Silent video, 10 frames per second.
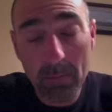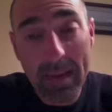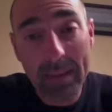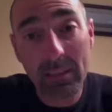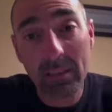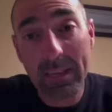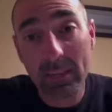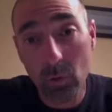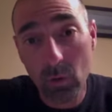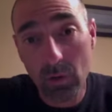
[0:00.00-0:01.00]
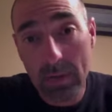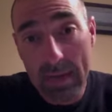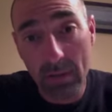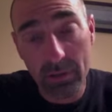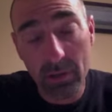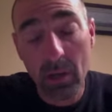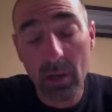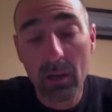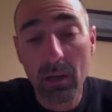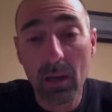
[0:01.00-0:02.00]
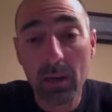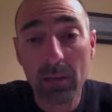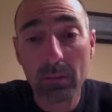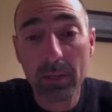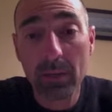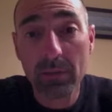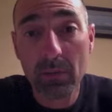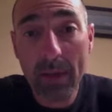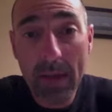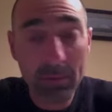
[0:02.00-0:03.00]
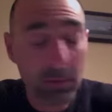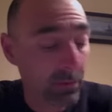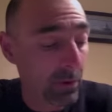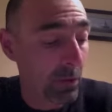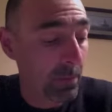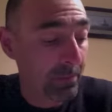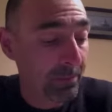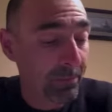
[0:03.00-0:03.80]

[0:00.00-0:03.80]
by the Electoral College uh, because the popular vote,